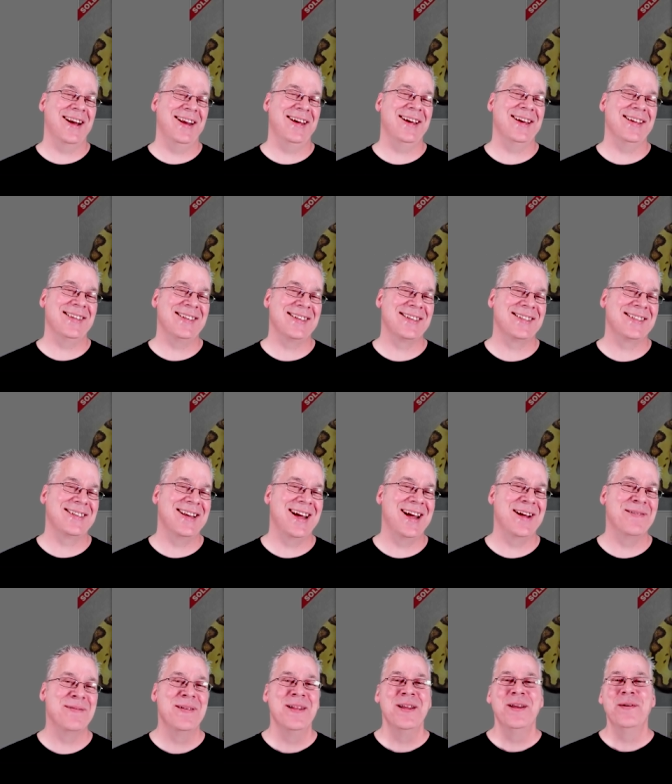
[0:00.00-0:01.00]
kind of gets its
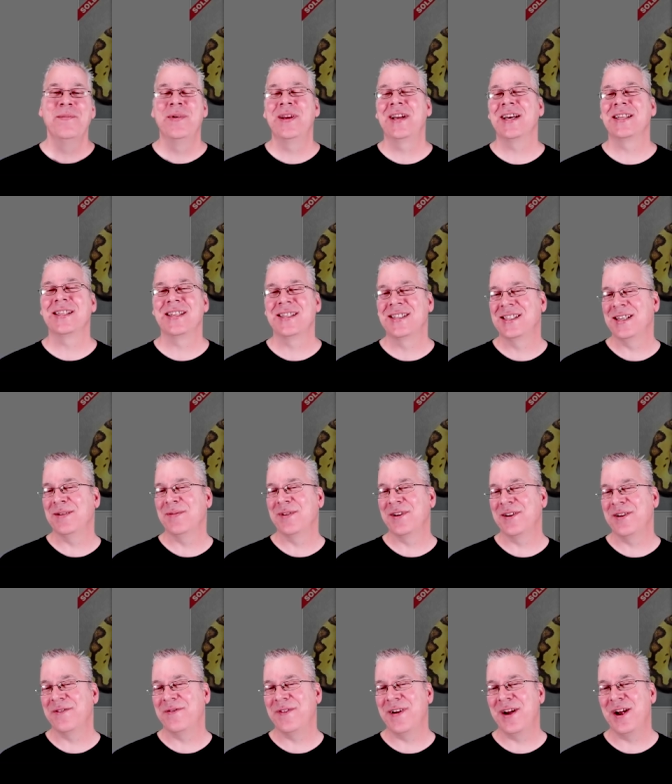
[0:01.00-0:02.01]
name because it's
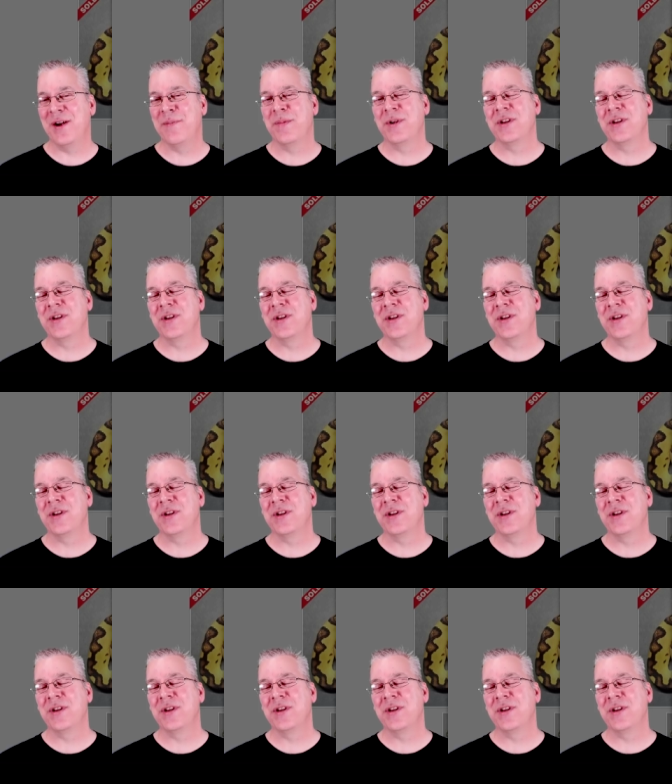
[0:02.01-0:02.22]
similar to fire,